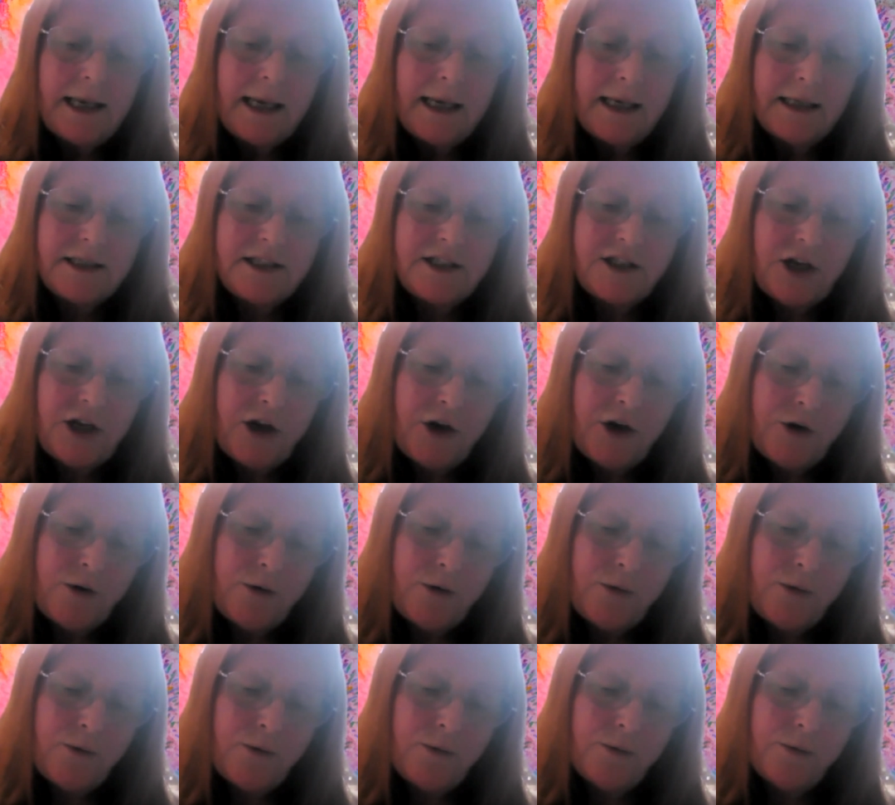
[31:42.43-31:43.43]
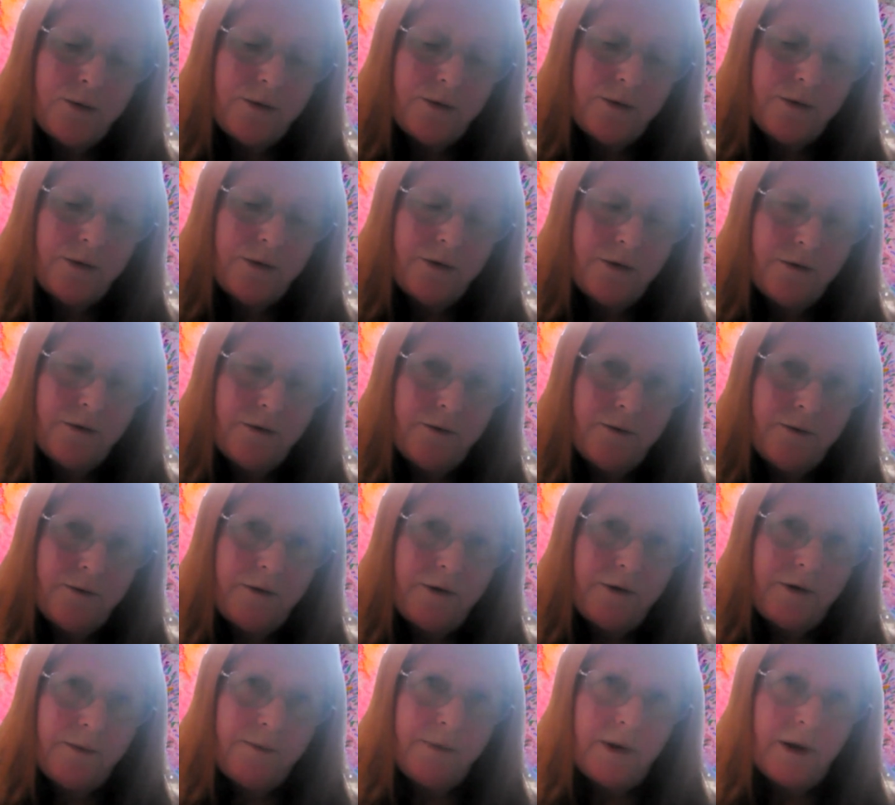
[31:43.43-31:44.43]
And so
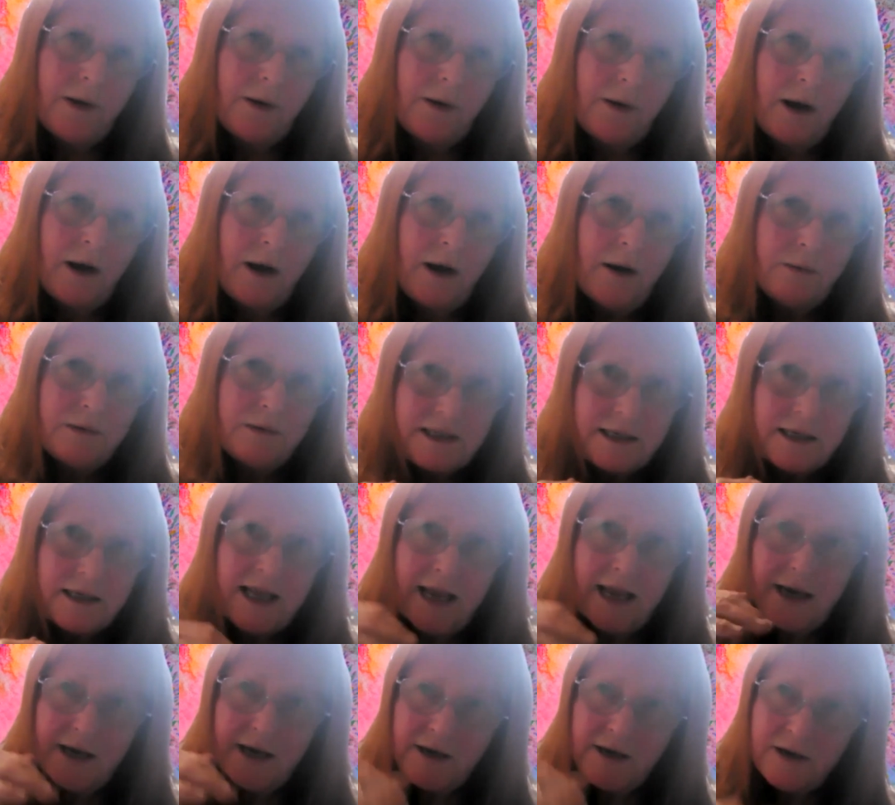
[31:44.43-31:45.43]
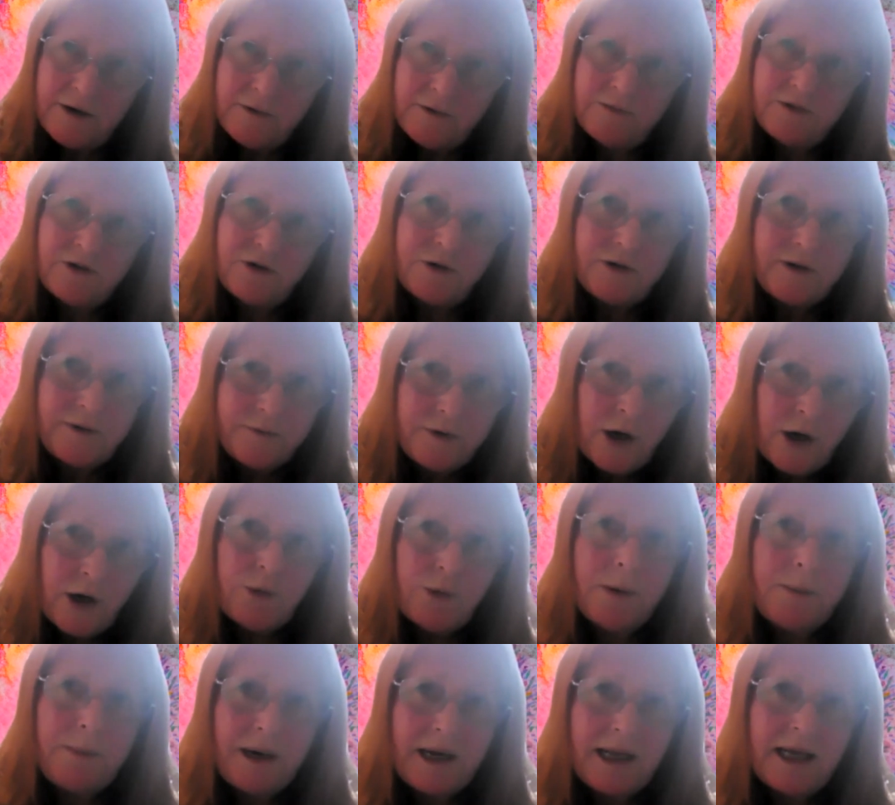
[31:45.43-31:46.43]
I was again in a sort of
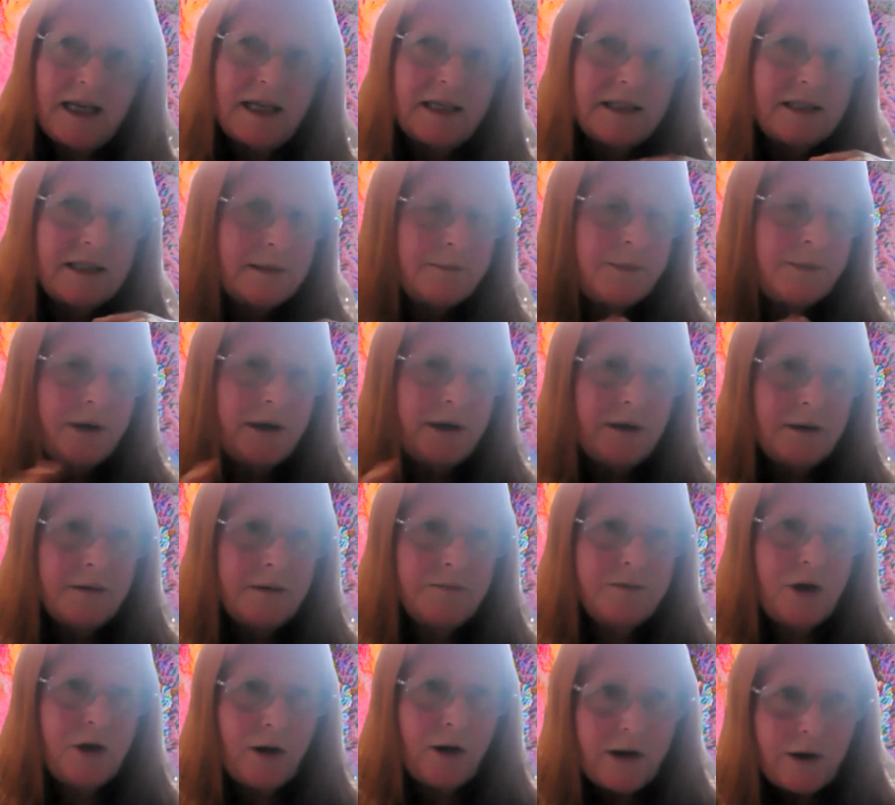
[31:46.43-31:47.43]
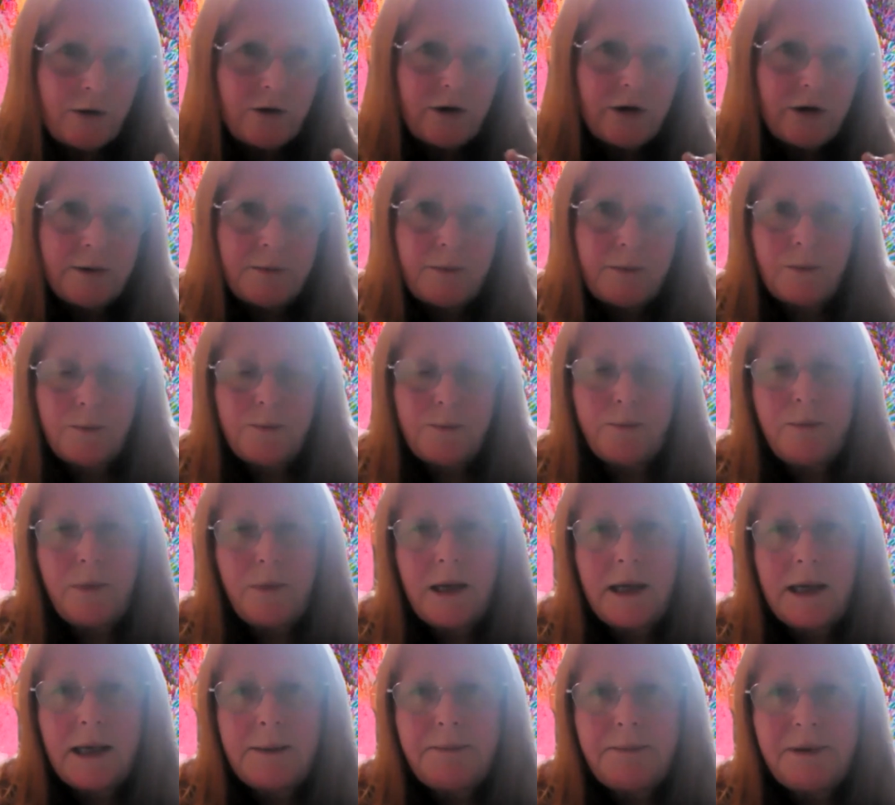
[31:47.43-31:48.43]
lower place, but going on
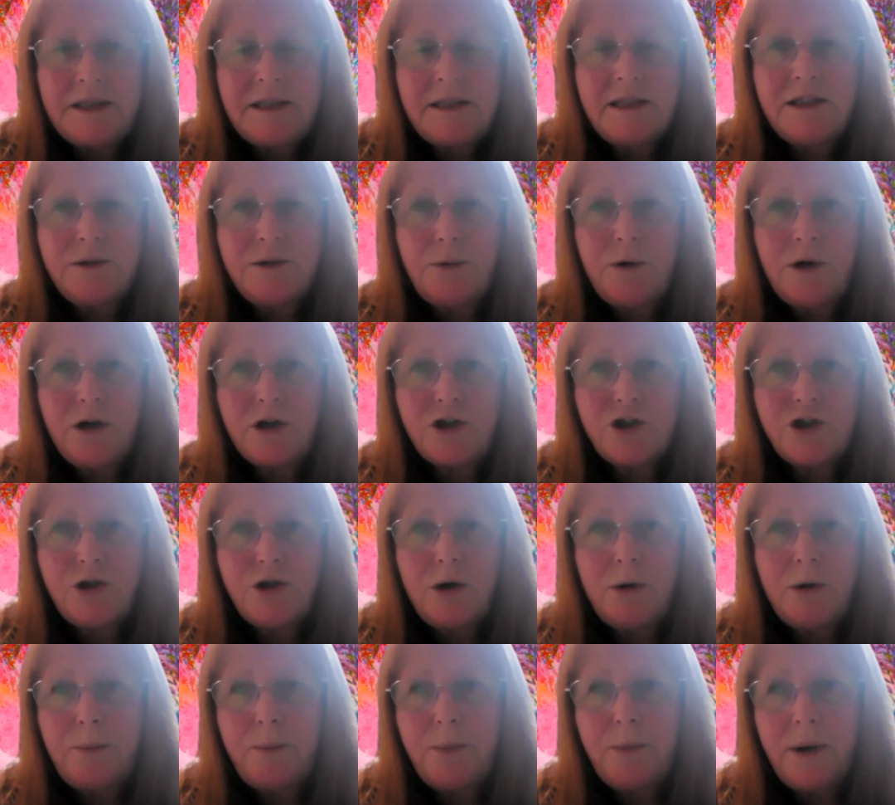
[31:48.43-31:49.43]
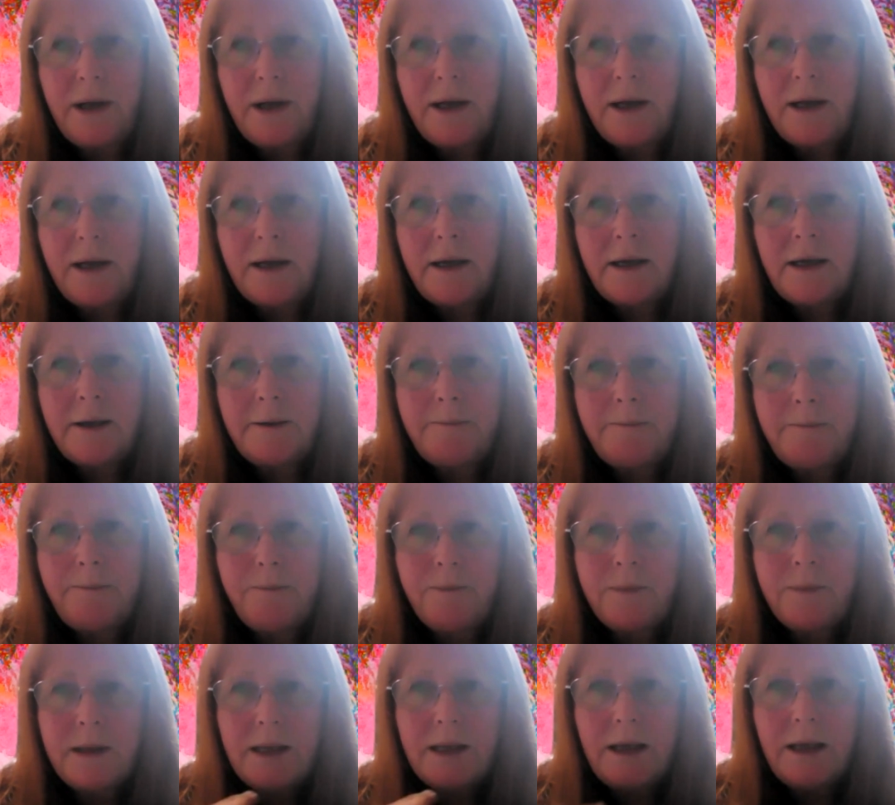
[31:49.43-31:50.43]
a business workshop
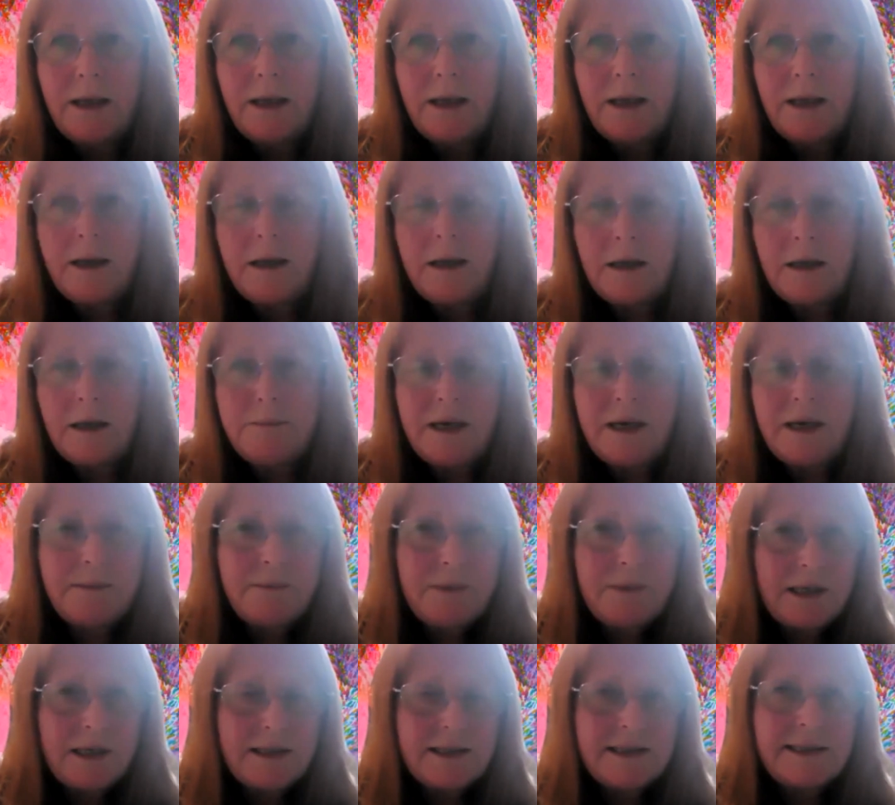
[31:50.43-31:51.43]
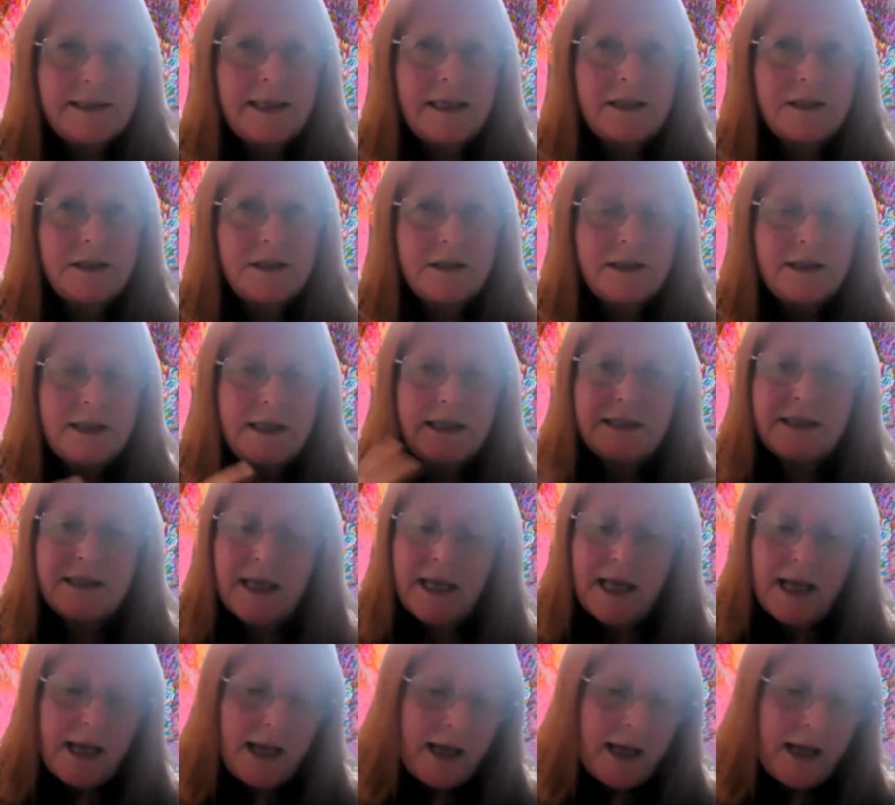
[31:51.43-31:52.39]
and money mindset and things.